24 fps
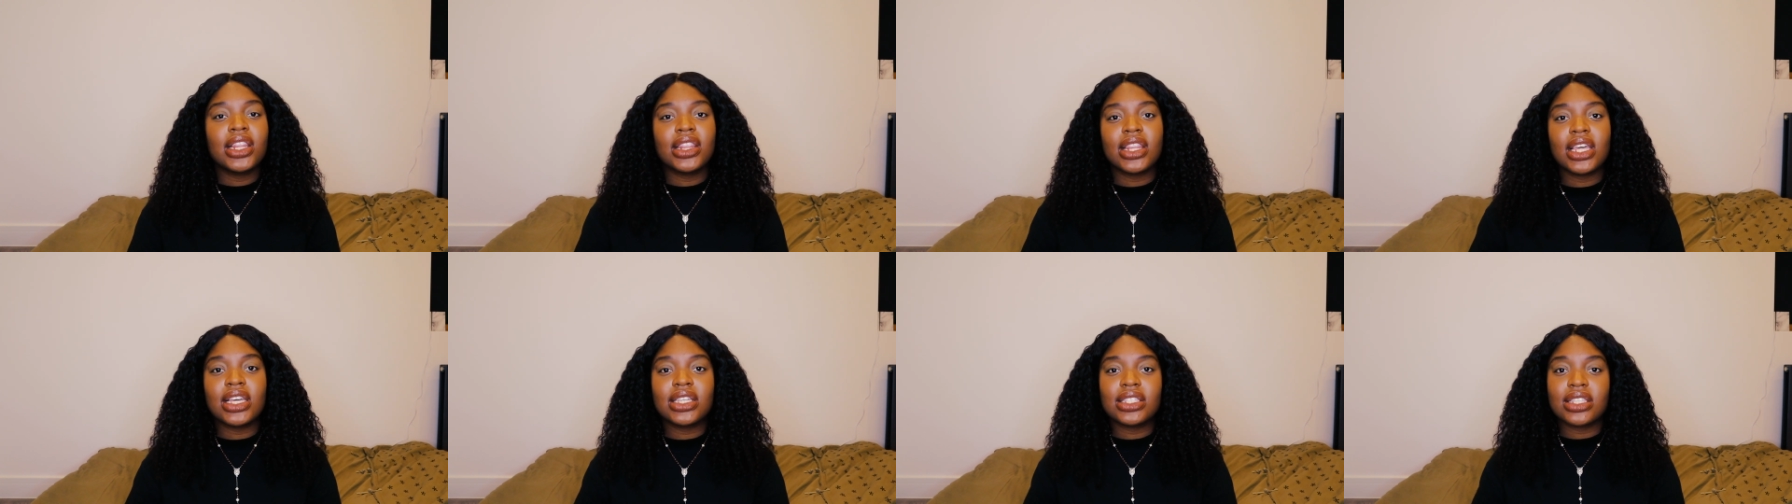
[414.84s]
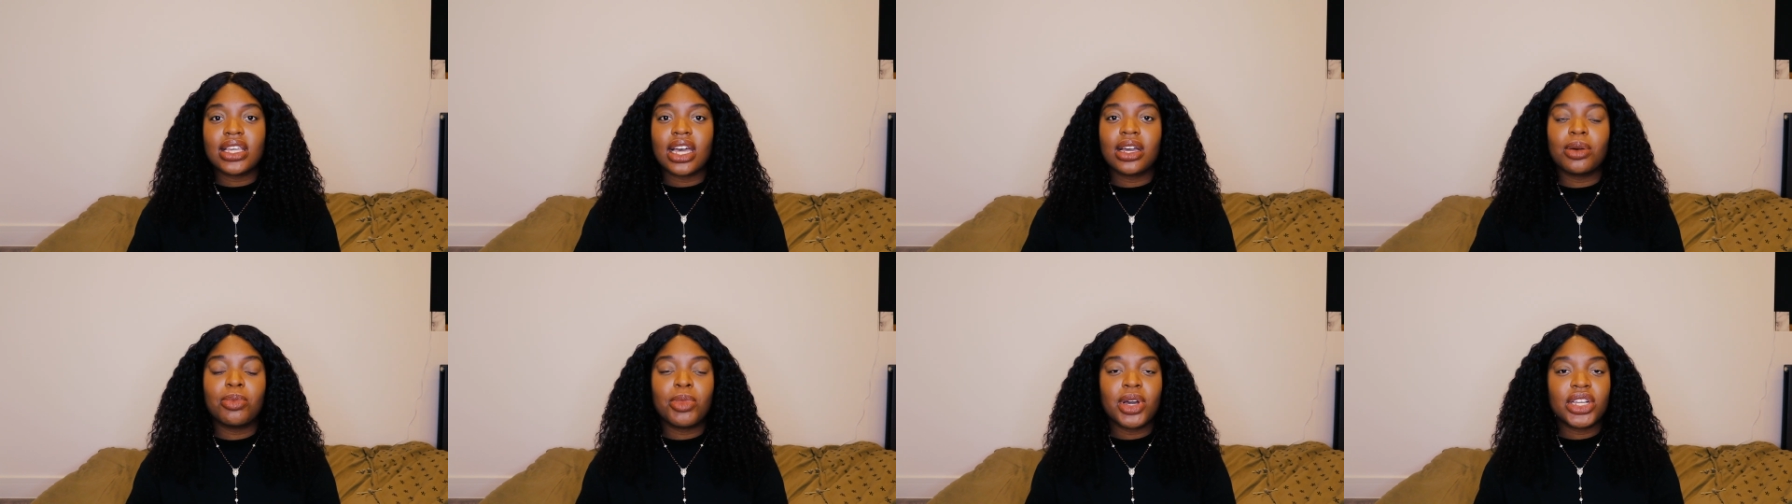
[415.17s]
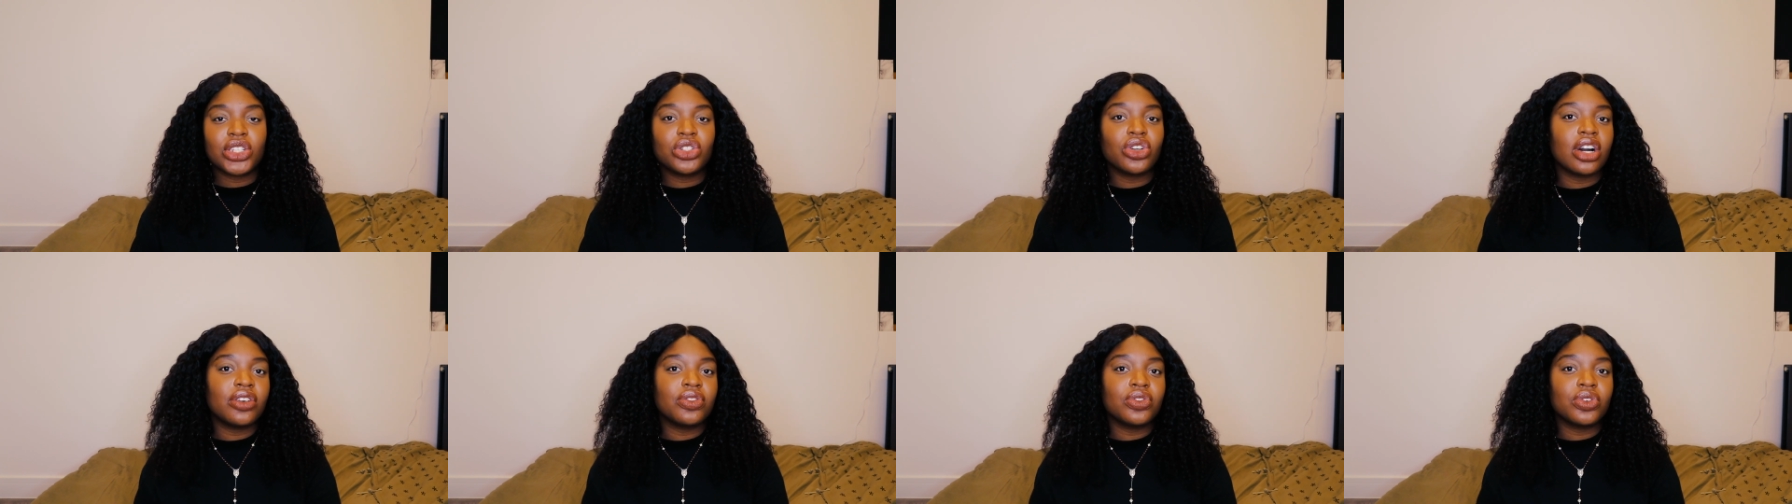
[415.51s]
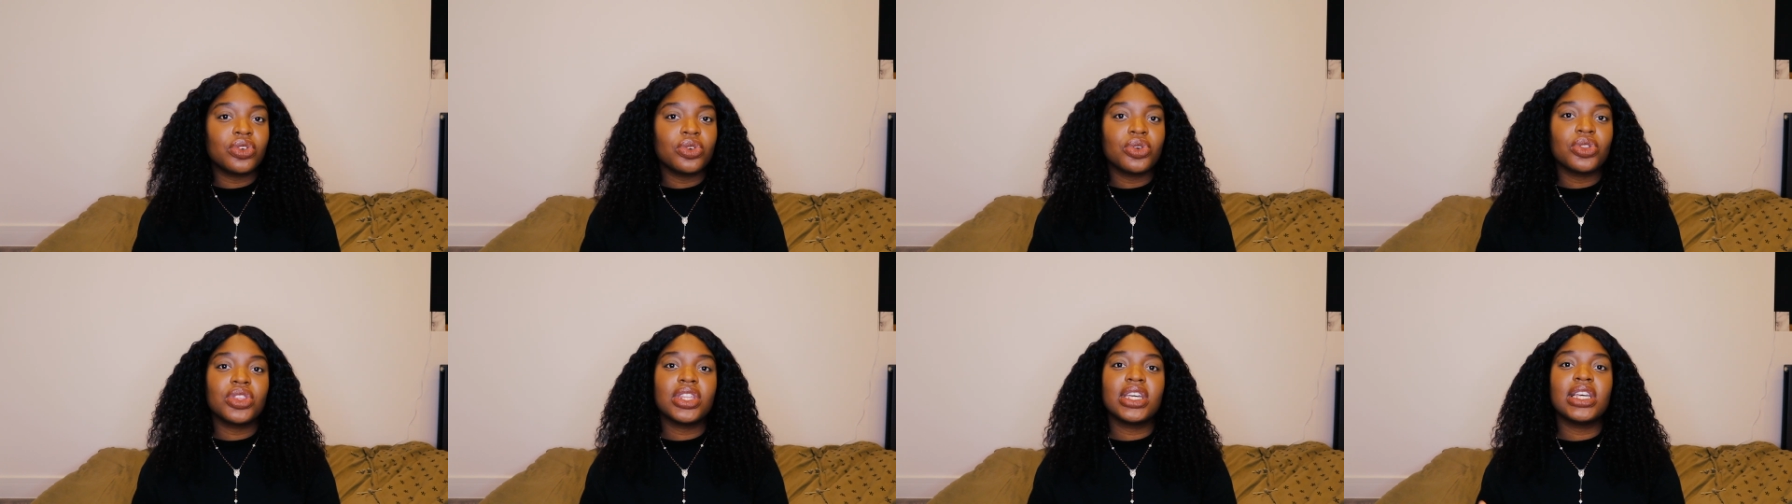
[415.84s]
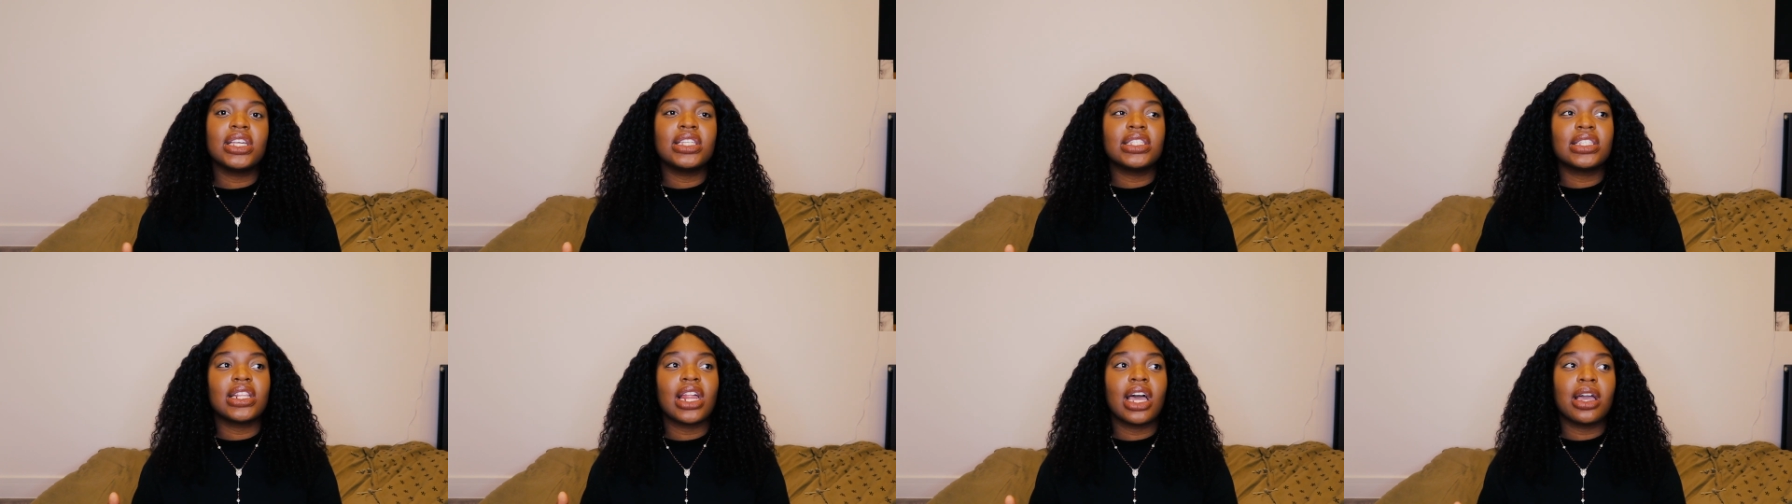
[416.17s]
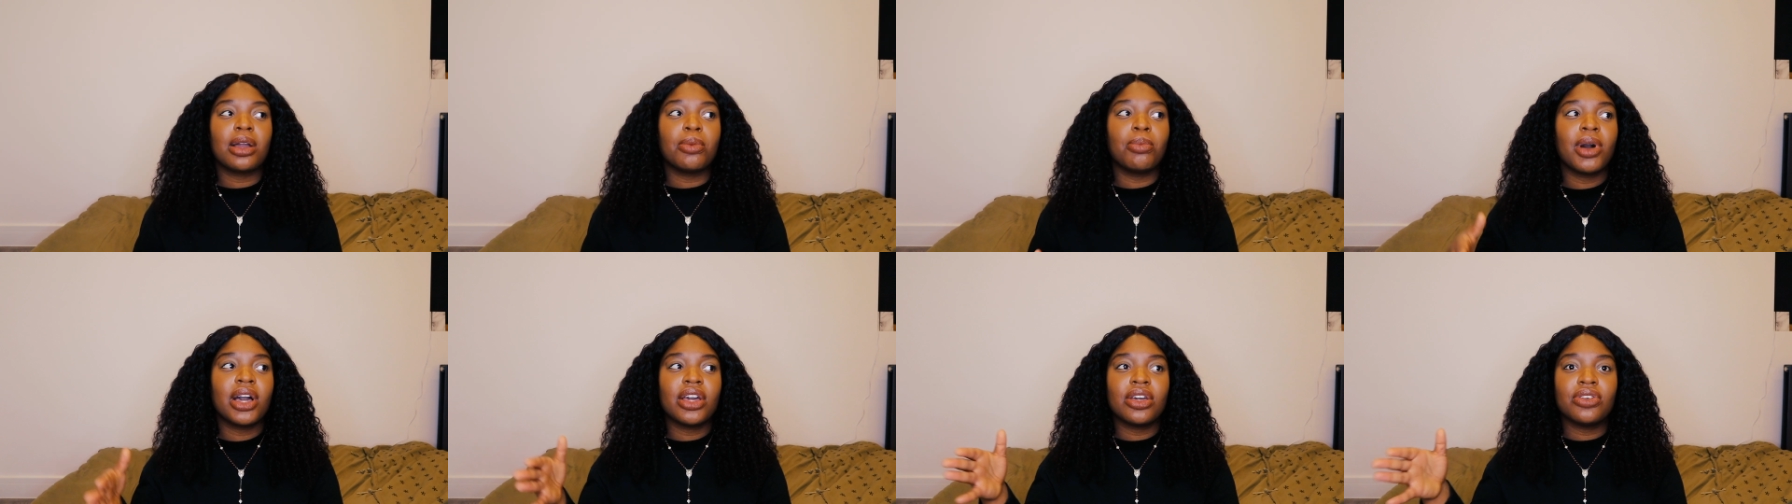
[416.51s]
Things like my travel, things
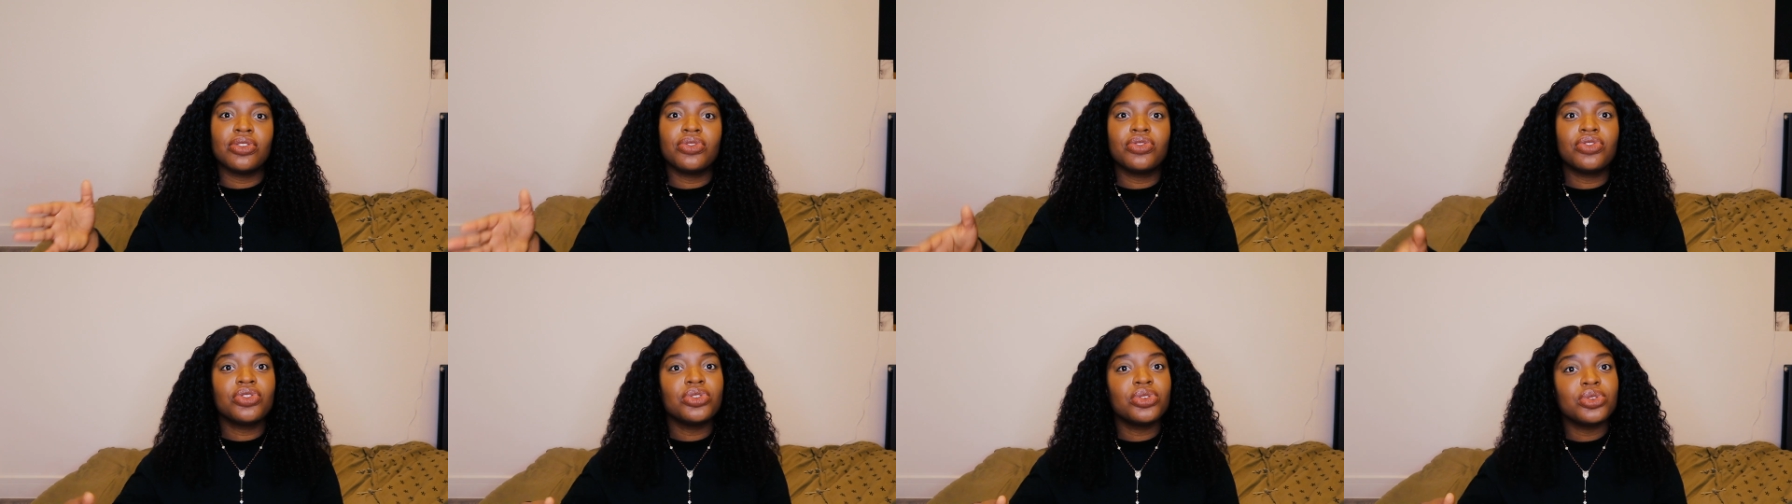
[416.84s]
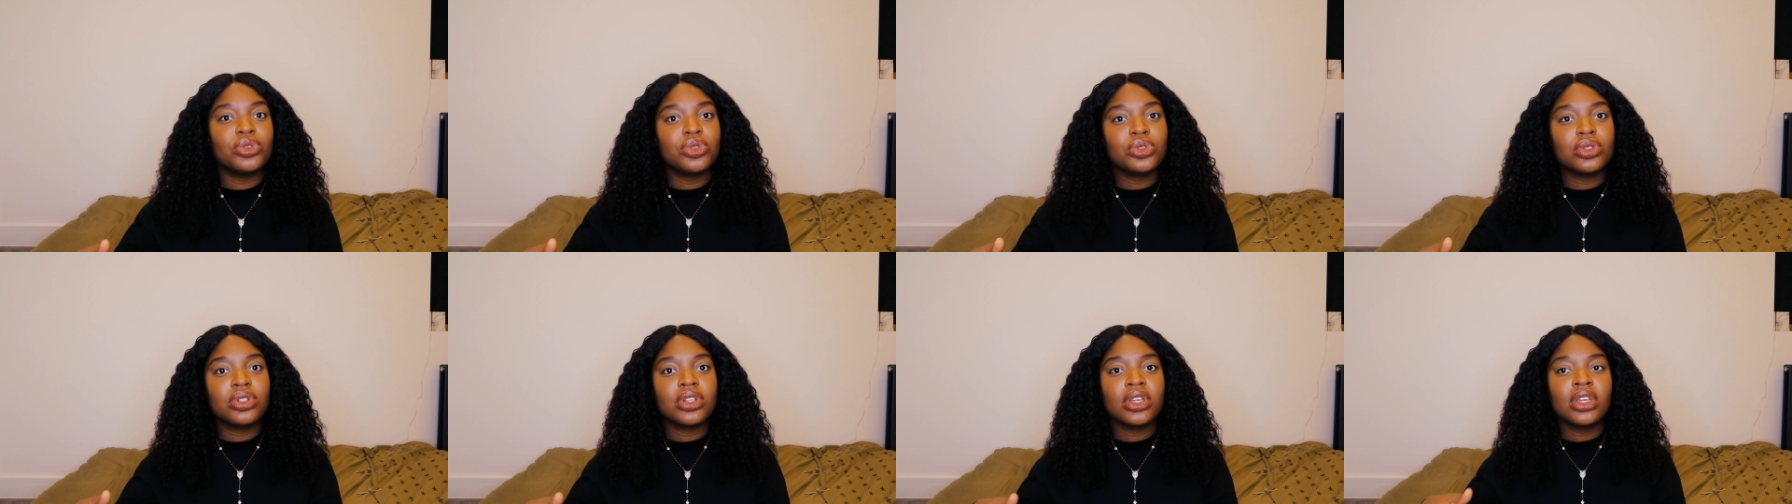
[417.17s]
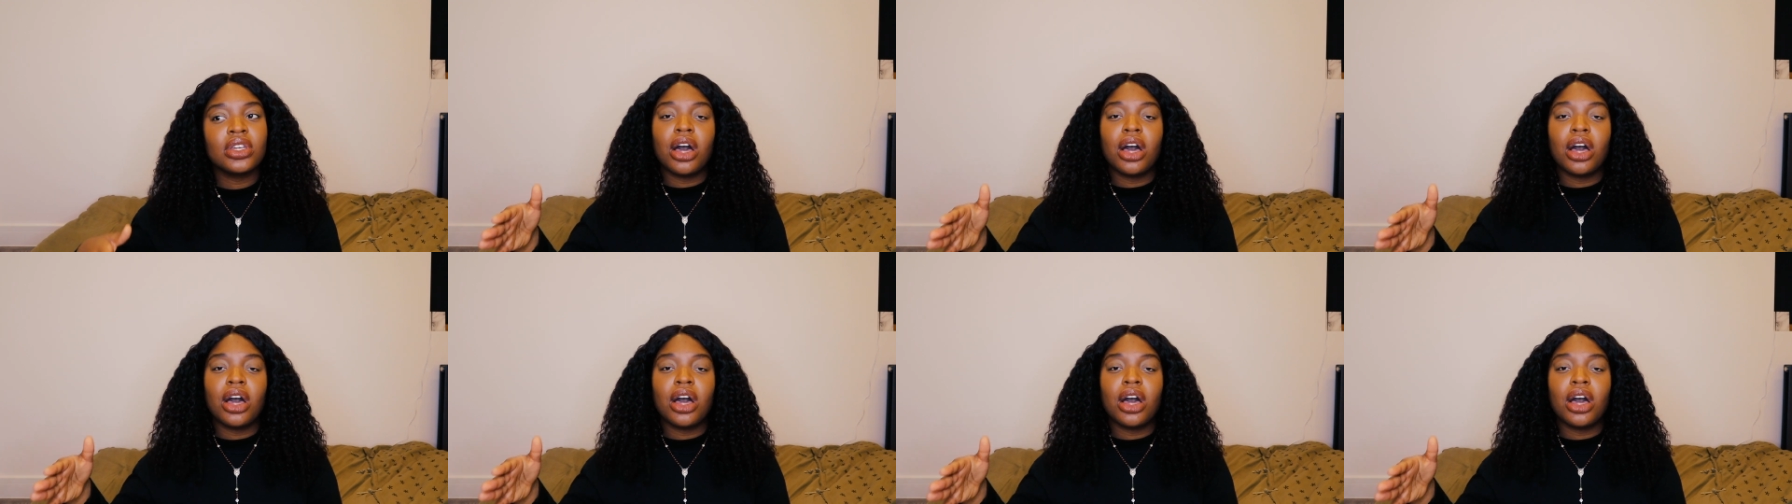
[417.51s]
like my food,